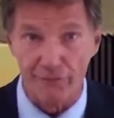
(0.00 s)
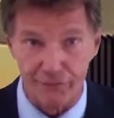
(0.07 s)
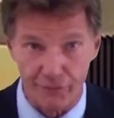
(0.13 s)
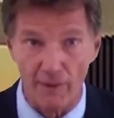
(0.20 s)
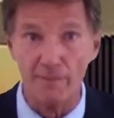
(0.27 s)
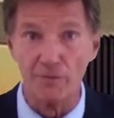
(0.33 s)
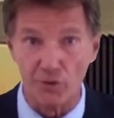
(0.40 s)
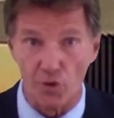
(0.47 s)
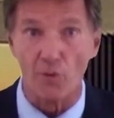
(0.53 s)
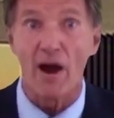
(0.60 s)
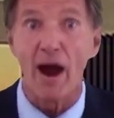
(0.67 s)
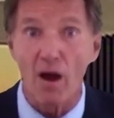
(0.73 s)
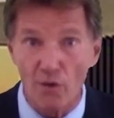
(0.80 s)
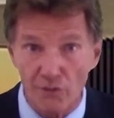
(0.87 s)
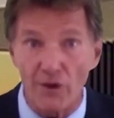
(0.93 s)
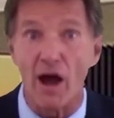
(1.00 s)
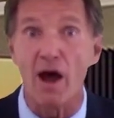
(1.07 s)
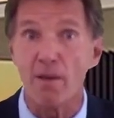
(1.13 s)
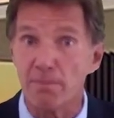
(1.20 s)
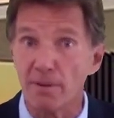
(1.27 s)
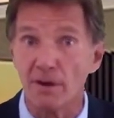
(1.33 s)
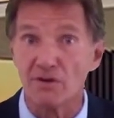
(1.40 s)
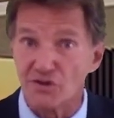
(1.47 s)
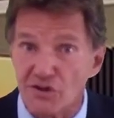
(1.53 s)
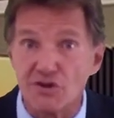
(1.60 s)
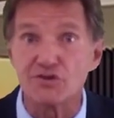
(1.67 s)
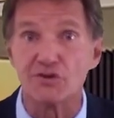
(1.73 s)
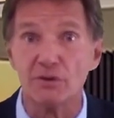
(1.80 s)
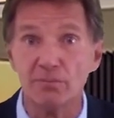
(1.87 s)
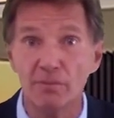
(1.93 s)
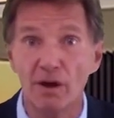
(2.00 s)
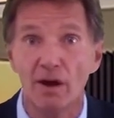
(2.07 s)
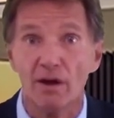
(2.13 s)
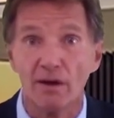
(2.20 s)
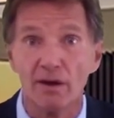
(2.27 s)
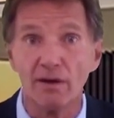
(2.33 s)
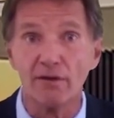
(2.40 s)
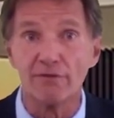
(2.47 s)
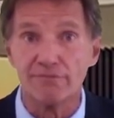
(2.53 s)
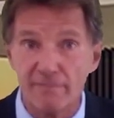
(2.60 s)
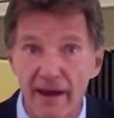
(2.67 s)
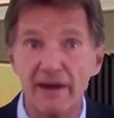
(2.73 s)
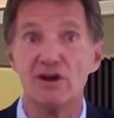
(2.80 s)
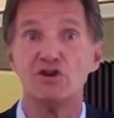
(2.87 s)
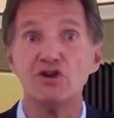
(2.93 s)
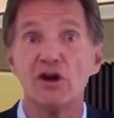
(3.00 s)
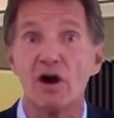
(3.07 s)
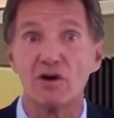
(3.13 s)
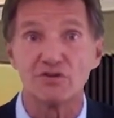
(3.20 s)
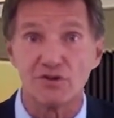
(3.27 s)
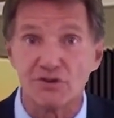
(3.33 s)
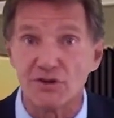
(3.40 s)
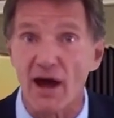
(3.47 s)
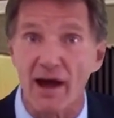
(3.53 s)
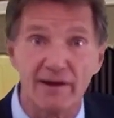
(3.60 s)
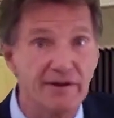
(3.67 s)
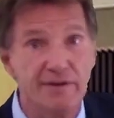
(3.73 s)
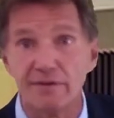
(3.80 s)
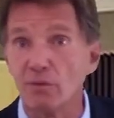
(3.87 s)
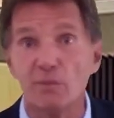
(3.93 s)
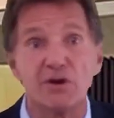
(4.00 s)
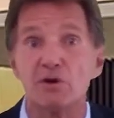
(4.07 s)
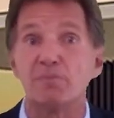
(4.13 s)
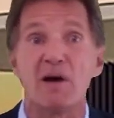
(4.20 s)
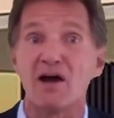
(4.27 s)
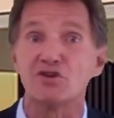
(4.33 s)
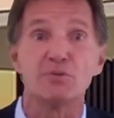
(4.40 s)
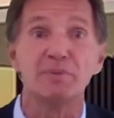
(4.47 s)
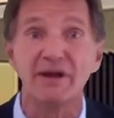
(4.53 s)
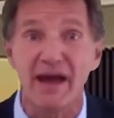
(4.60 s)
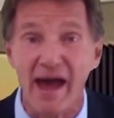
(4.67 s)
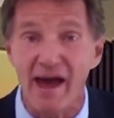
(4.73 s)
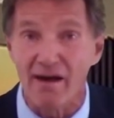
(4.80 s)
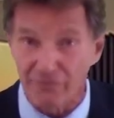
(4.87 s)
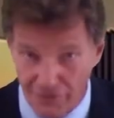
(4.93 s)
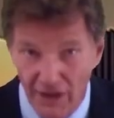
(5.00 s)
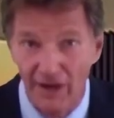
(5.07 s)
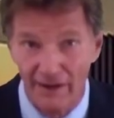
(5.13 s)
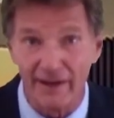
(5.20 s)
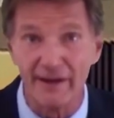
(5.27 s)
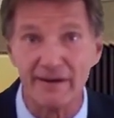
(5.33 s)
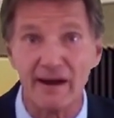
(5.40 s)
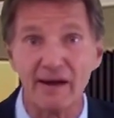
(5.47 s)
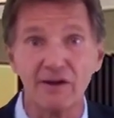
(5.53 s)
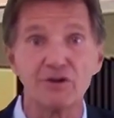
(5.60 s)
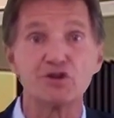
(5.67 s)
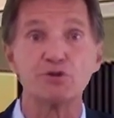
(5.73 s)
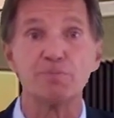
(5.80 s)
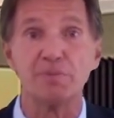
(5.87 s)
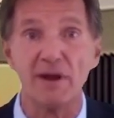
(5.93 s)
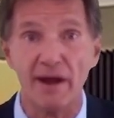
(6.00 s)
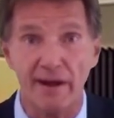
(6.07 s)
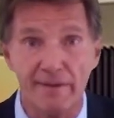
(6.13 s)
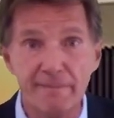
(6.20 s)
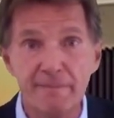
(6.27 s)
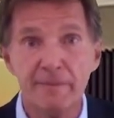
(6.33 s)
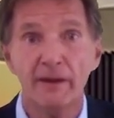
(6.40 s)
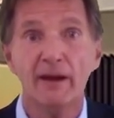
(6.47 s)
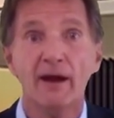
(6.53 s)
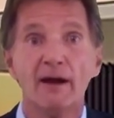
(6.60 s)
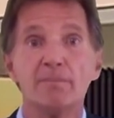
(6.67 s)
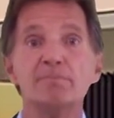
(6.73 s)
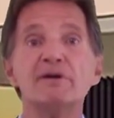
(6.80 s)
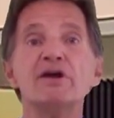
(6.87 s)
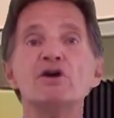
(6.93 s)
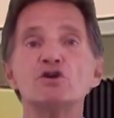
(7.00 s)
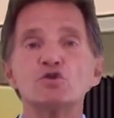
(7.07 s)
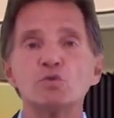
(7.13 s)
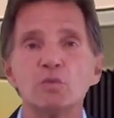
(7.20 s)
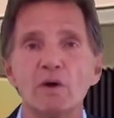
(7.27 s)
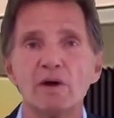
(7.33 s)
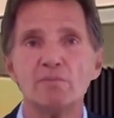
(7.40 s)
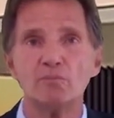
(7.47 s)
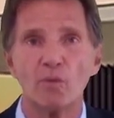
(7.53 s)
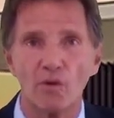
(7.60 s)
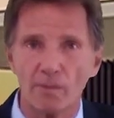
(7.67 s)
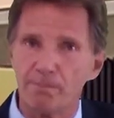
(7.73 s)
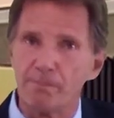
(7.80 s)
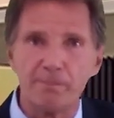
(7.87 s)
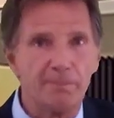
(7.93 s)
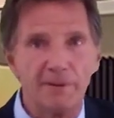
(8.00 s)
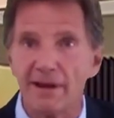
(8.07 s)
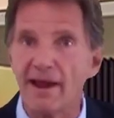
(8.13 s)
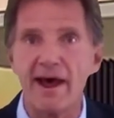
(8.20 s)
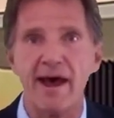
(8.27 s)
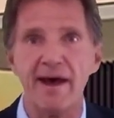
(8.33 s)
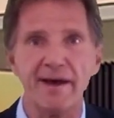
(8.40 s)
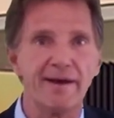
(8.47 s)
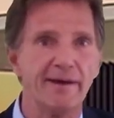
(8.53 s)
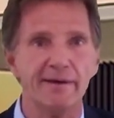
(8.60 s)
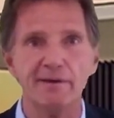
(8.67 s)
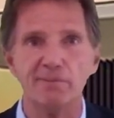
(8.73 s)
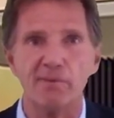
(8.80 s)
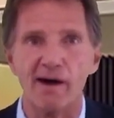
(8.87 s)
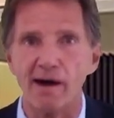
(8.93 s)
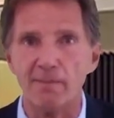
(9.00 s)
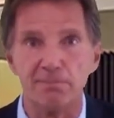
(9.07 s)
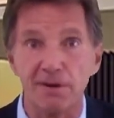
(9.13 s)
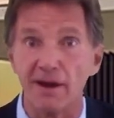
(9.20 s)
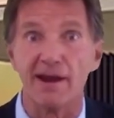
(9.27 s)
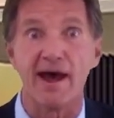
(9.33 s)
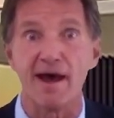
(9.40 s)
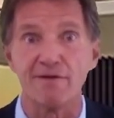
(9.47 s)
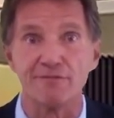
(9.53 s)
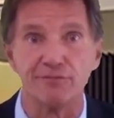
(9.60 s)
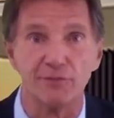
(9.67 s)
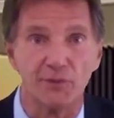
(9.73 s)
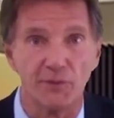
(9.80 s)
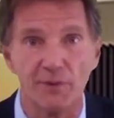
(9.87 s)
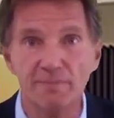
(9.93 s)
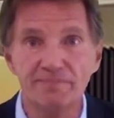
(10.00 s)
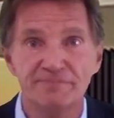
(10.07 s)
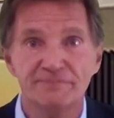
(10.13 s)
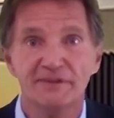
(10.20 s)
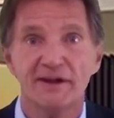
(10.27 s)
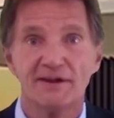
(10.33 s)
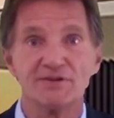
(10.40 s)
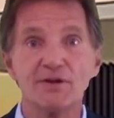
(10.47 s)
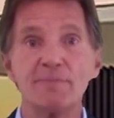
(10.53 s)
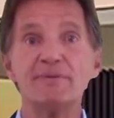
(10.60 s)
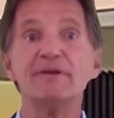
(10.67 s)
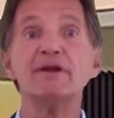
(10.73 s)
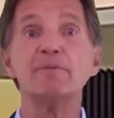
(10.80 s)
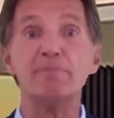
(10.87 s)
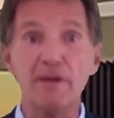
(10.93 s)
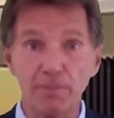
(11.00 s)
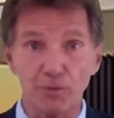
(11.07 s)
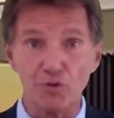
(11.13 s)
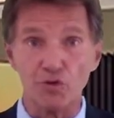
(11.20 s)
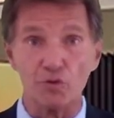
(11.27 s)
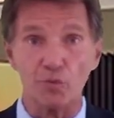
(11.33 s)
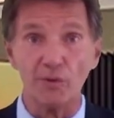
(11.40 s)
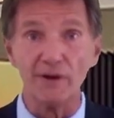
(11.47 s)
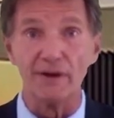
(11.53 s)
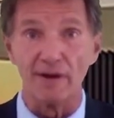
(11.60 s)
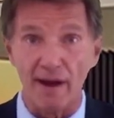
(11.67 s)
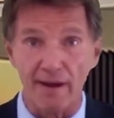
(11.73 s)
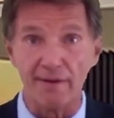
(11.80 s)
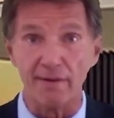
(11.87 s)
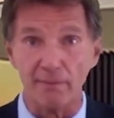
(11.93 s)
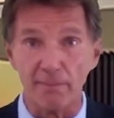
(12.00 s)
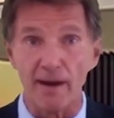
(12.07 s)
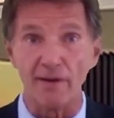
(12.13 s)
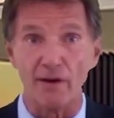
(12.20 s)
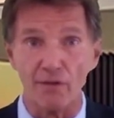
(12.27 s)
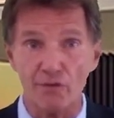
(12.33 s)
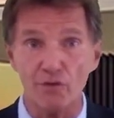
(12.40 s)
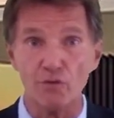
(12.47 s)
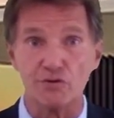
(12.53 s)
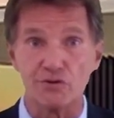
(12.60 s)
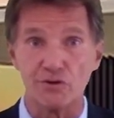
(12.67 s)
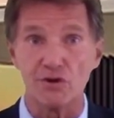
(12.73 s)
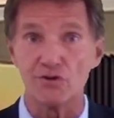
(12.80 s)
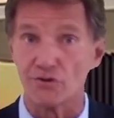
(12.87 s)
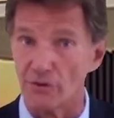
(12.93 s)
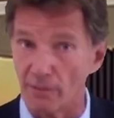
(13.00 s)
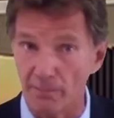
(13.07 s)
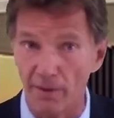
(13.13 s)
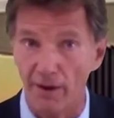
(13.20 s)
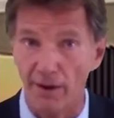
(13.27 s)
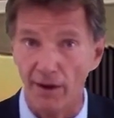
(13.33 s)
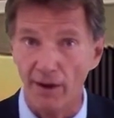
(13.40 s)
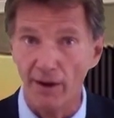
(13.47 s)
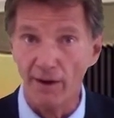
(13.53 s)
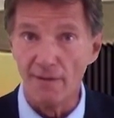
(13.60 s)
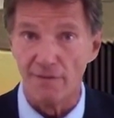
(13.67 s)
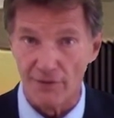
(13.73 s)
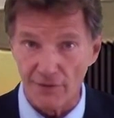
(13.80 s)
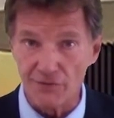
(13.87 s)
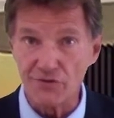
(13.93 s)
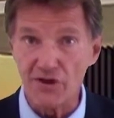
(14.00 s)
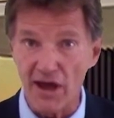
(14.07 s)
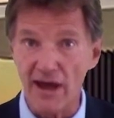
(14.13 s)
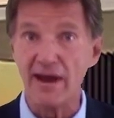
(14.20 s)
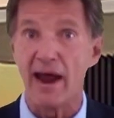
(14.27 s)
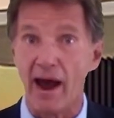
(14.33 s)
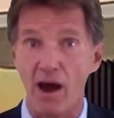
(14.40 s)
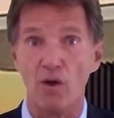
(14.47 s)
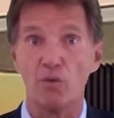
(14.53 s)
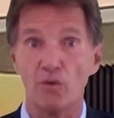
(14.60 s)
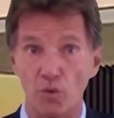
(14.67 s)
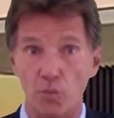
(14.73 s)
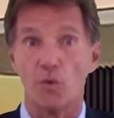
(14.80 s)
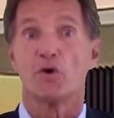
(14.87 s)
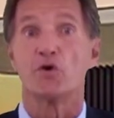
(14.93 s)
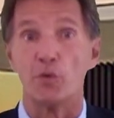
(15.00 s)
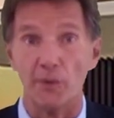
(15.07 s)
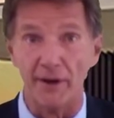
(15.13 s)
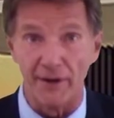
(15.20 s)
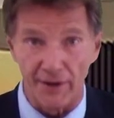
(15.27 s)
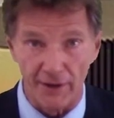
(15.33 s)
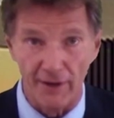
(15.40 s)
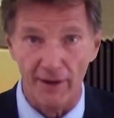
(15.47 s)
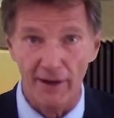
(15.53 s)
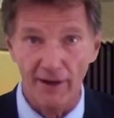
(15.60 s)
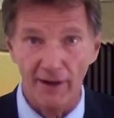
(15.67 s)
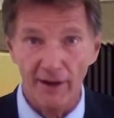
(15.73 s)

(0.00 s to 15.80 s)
from the ground up system of managing our society that we could possibly have. And I'll explain. But here's one more plank in my platform something that people should really like about our new system, the 10-hour work week.